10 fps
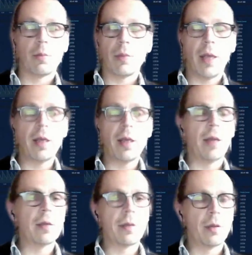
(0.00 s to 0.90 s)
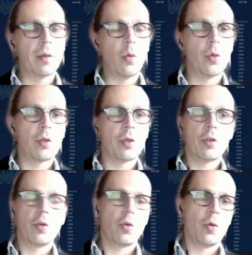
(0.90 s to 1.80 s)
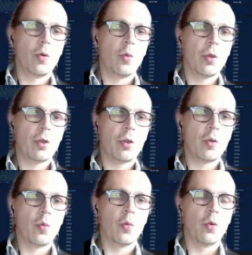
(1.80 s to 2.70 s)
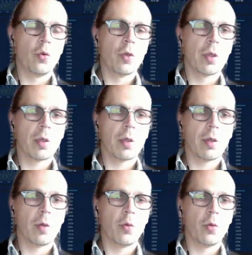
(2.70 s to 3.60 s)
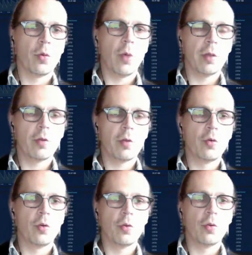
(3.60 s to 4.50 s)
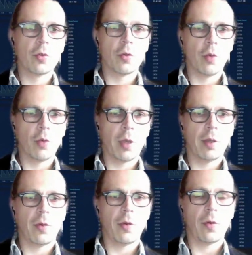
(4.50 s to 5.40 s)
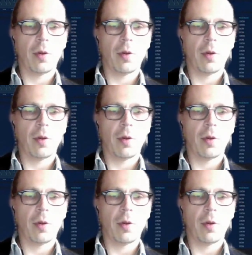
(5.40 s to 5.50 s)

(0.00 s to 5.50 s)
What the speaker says: entity which would want to use NuNet as